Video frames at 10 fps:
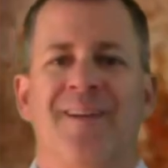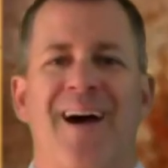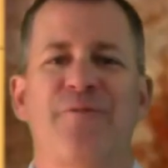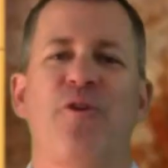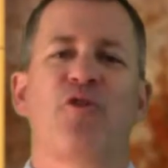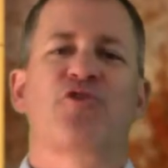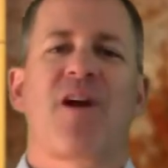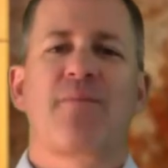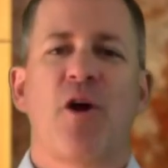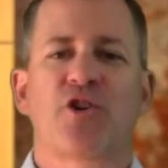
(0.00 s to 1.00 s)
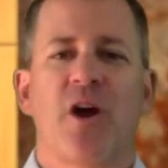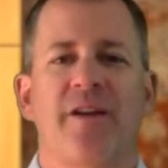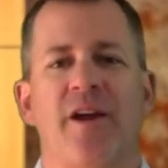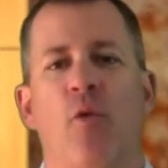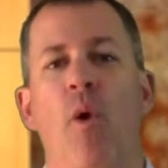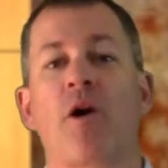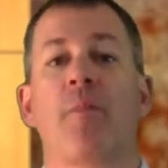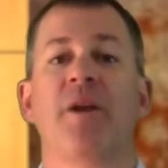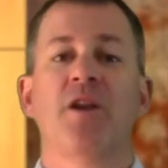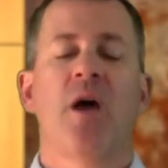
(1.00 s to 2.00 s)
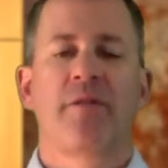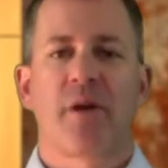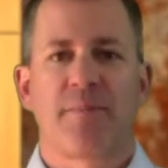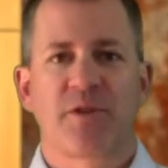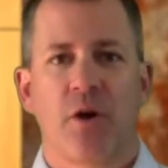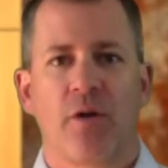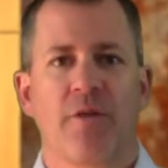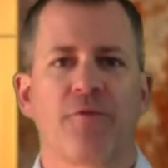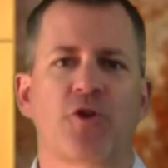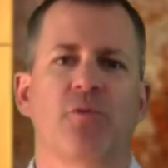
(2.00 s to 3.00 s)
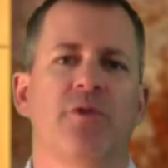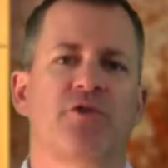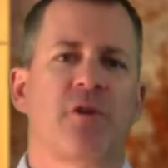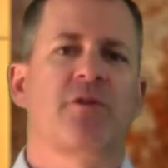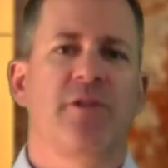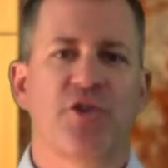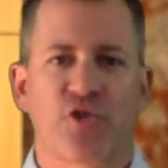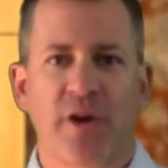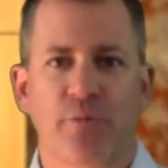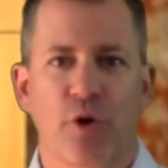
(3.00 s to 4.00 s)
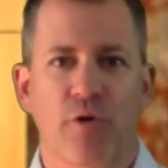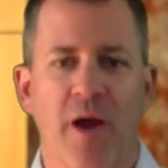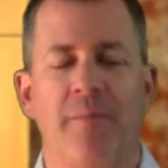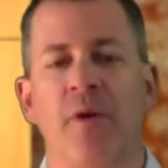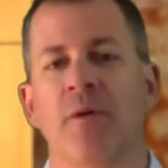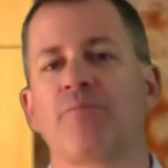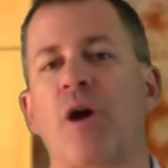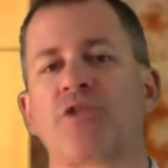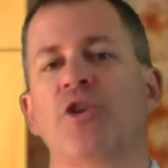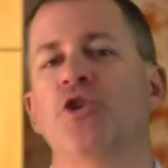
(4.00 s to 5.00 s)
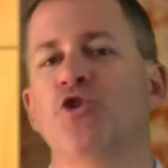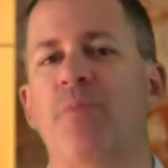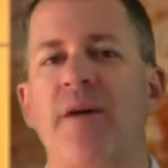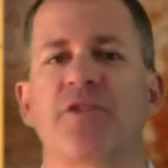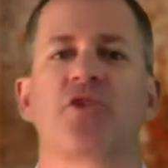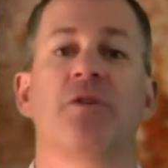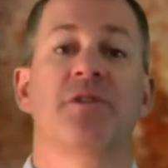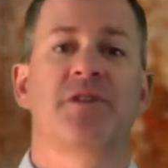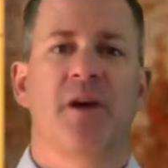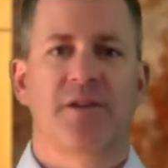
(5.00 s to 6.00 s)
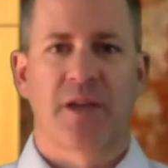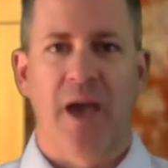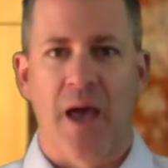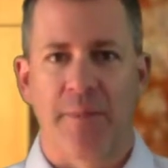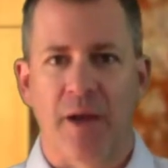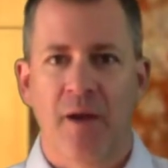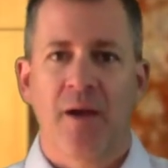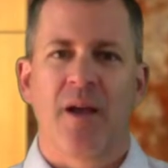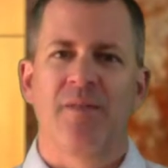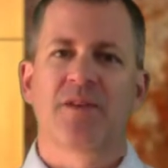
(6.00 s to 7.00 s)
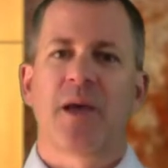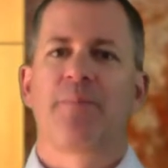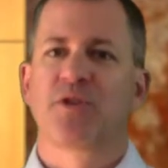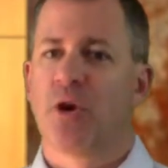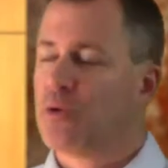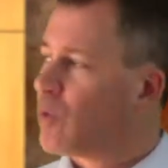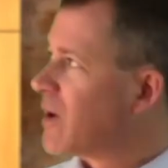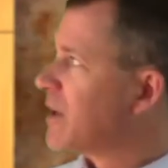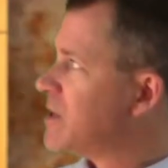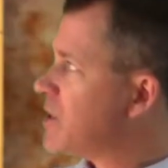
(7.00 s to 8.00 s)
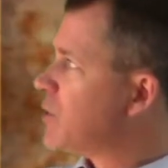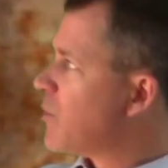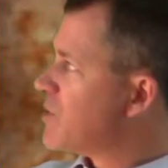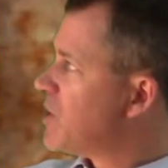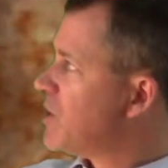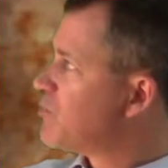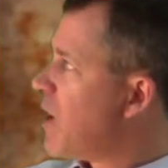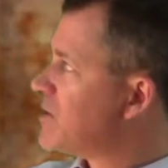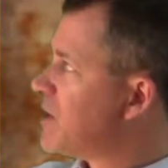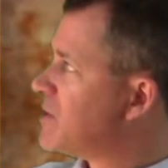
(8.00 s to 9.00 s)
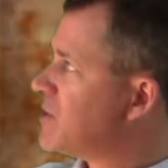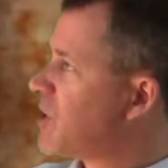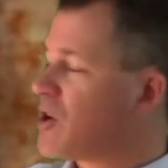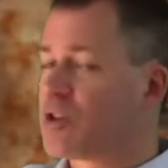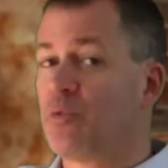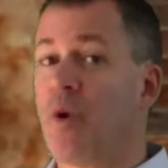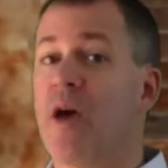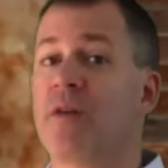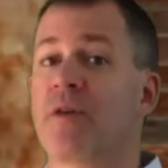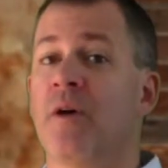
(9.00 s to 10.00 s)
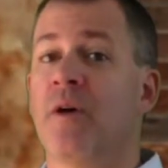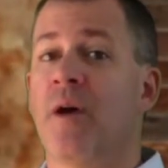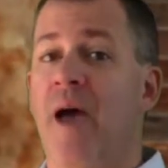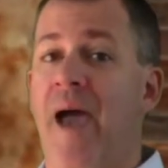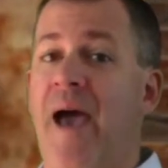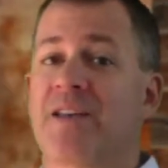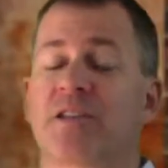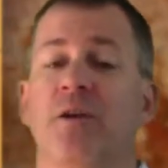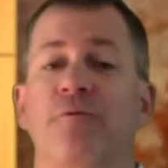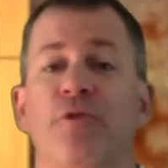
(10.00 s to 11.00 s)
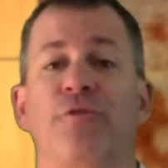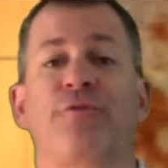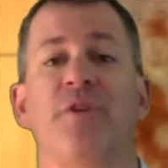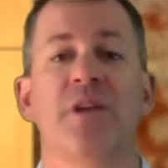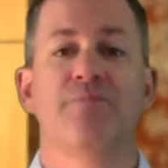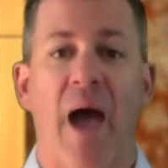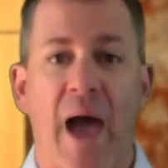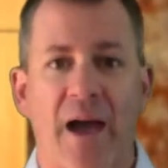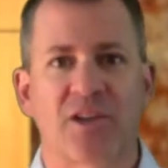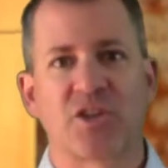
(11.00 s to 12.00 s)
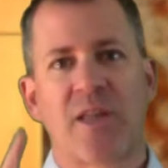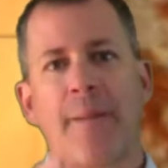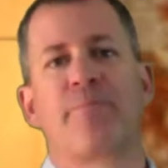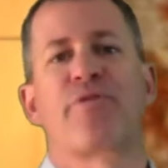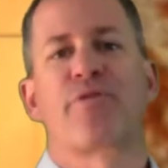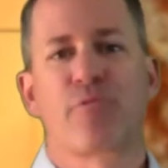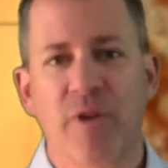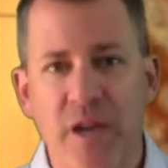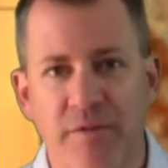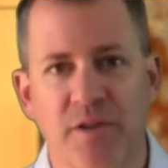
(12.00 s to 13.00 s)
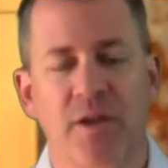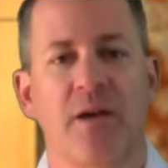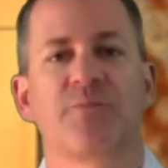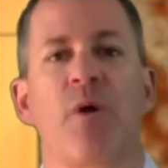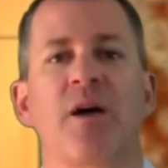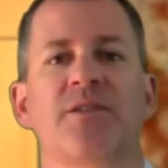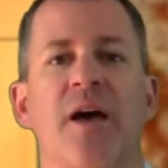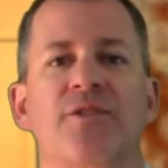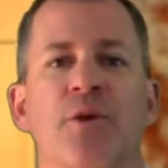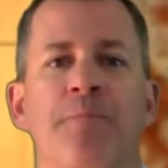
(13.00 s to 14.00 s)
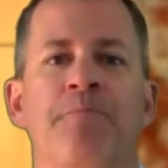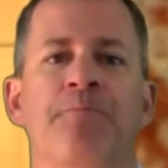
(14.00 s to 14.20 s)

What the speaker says: Hi folks, Greg Marchand here. Welcome to another episode of the Virtual Instructor-Led Training Program brought to you by the Service Sales Academy. In this episode, we're going to continue our sales process discussion with Ask for Feedback, step 3 of the sales process.